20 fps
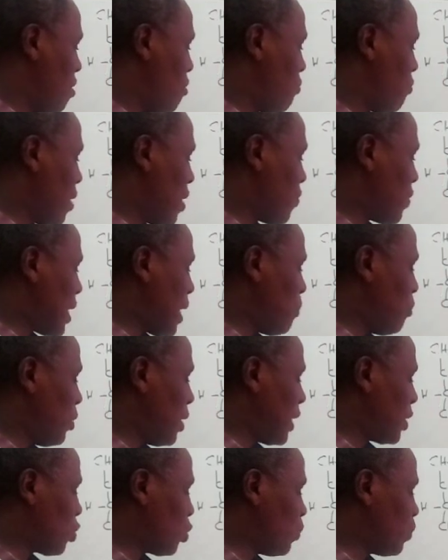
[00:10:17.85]
5 carbon
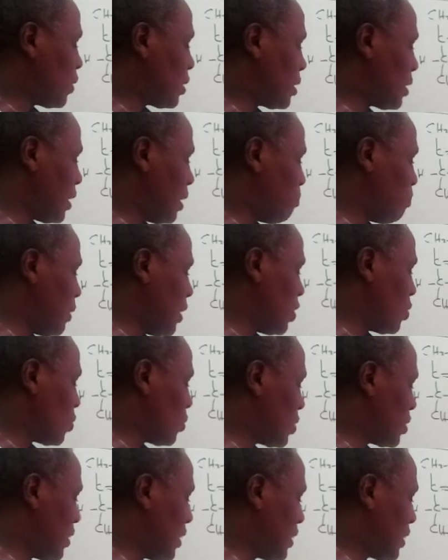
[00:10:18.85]
atoms pentose,
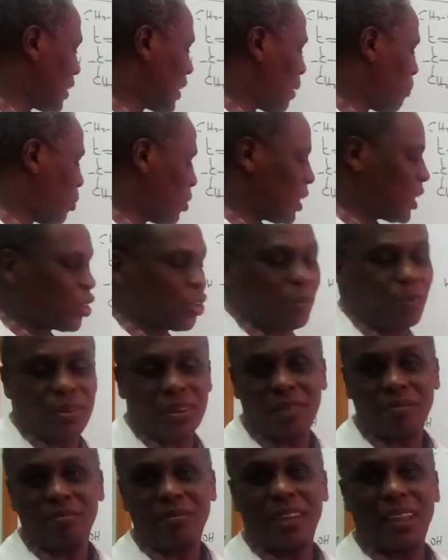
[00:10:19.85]
6 carbon atoms
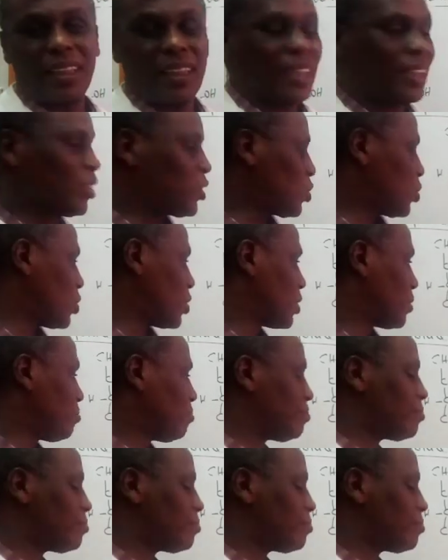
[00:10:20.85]
hexose.